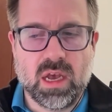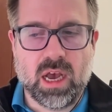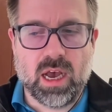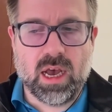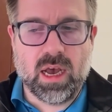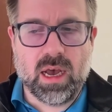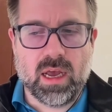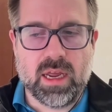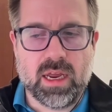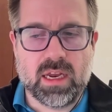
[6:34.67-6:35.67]

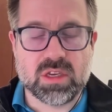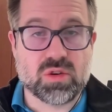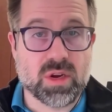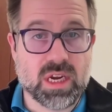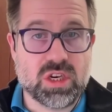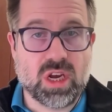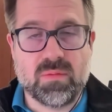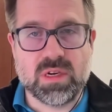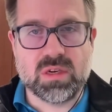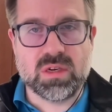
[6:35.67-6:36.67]
It is a tricky
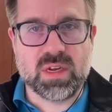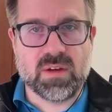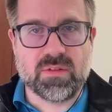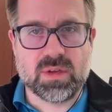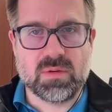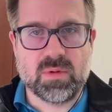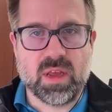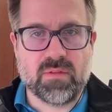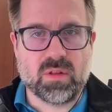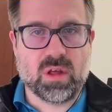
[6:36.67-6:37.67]
job. We
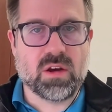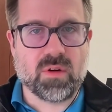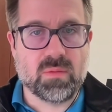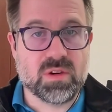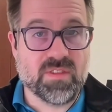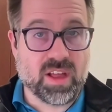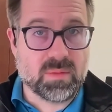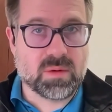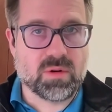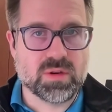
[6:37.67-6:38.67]
have a lot of our
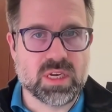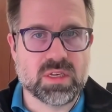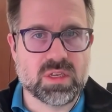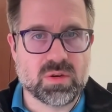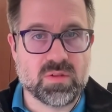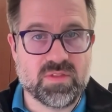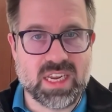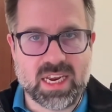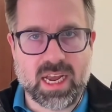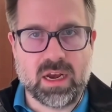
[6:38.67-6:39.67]
development processes sort of
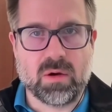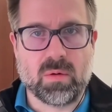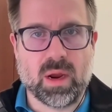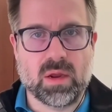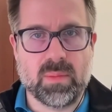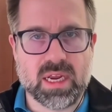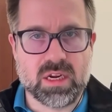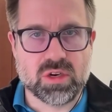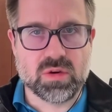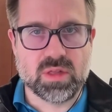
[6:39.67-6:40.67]
dedicated around
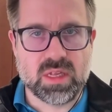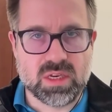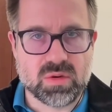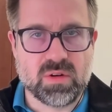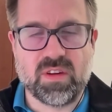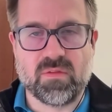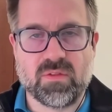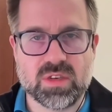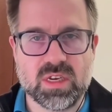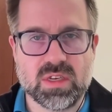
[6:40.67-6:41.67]
making sure that these sort of
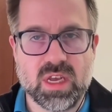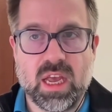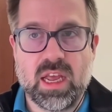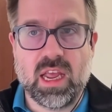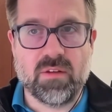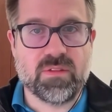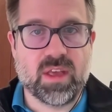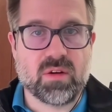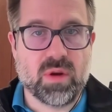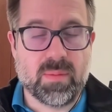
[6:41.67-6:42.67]
differences, if
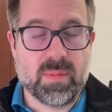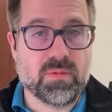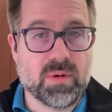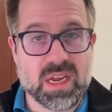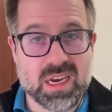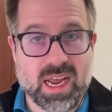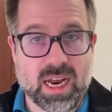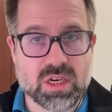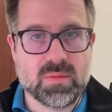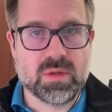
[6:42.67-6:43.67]
they creep up, we can
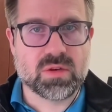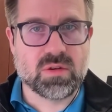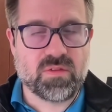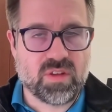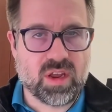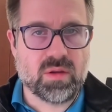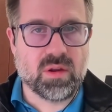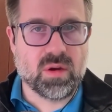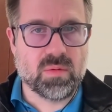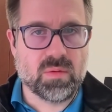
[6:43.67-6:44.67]
catch them and sort of see,
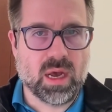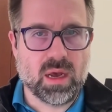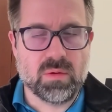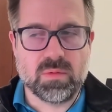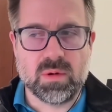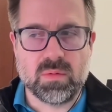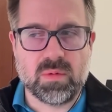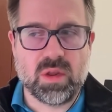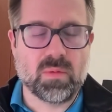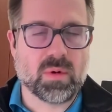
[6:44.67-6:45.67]
you know,
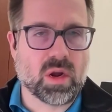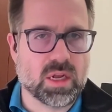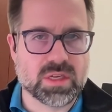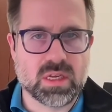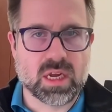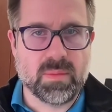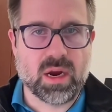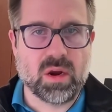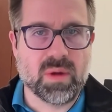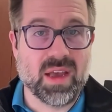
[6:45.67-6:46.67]
we're constantly
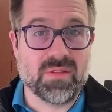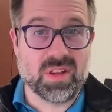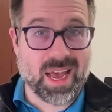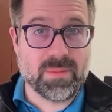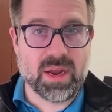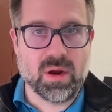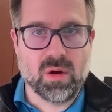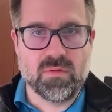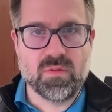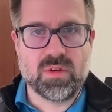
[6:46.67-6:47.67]
comparing. We have a lab here
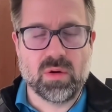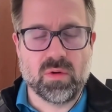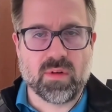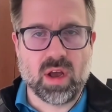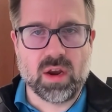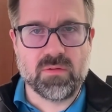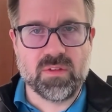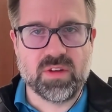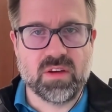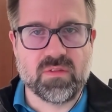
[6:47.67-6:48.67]
of, you know, over
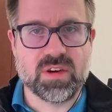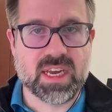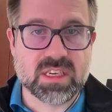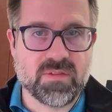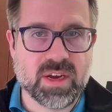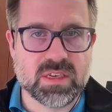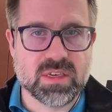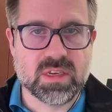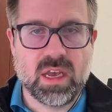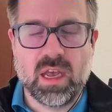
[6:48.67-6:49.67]
150 different test devices.